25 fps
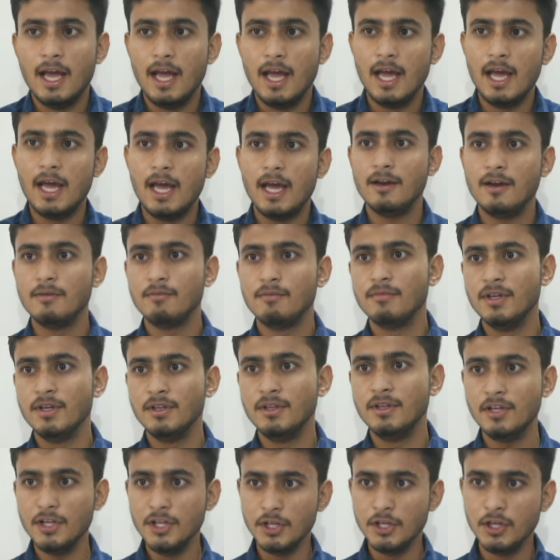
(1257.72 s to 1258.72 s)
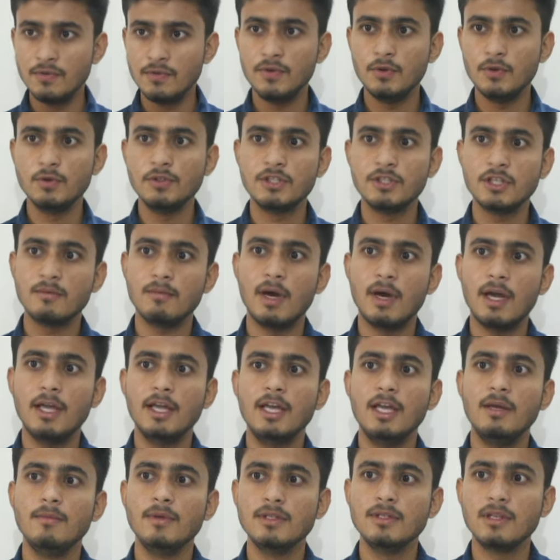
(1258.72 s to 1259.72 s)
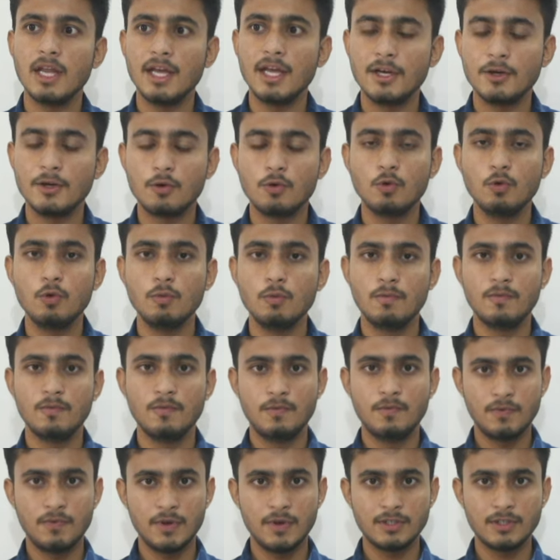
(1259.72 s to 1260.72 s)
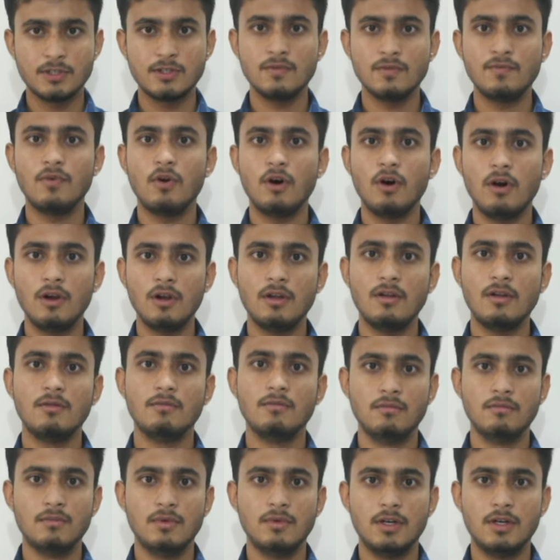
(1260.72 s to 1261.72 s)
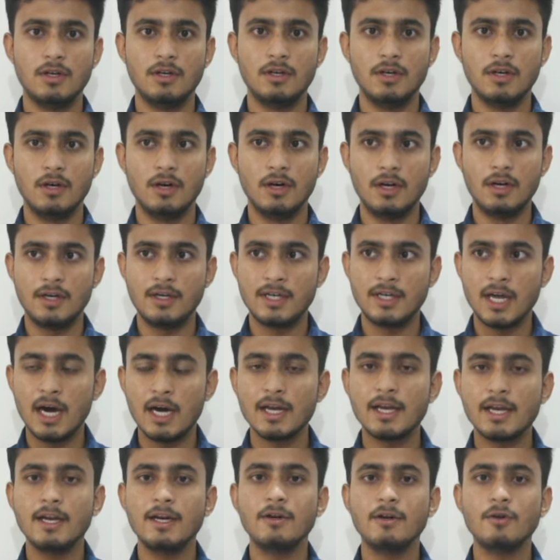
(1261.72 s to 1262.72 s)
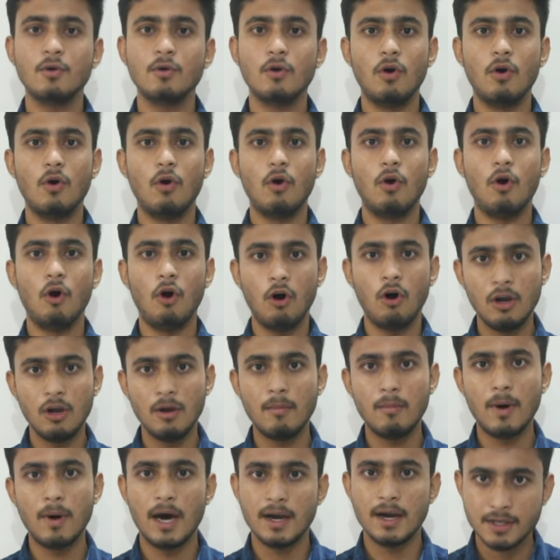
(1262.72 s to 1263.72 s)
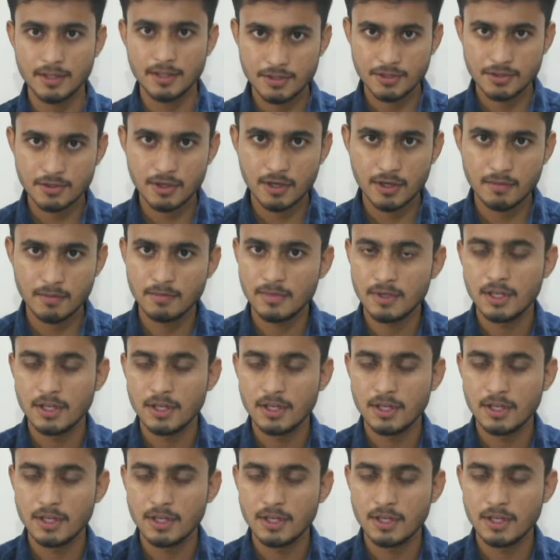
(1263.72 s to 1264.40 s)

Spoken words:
And in the near future, my aim is like to, first of all, target all Maharashtra,